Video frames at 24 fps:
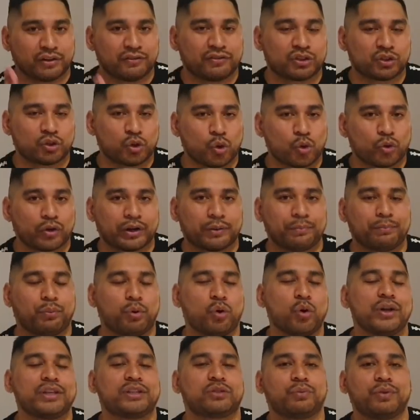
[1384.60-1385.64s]
of scoring
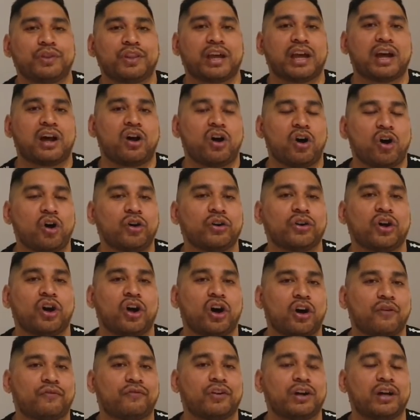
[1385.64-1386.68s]
points when they are on
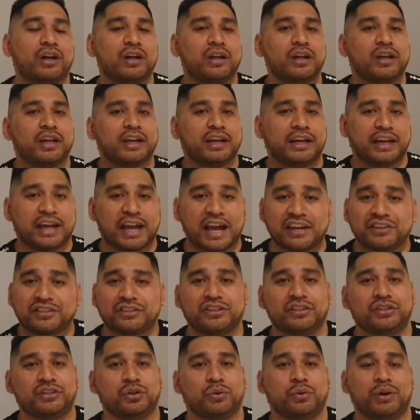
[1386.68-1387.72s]
offer, he has
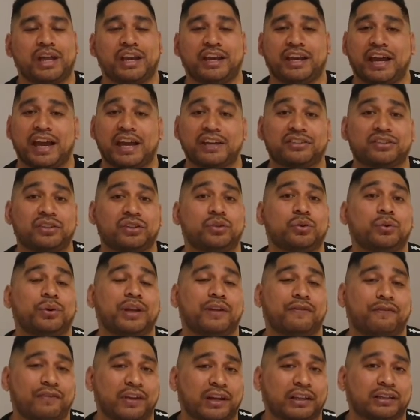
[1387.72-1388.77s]
to do it, and he has to do it
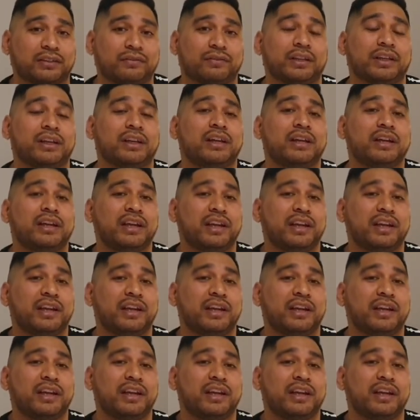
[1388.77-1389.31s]
effectively.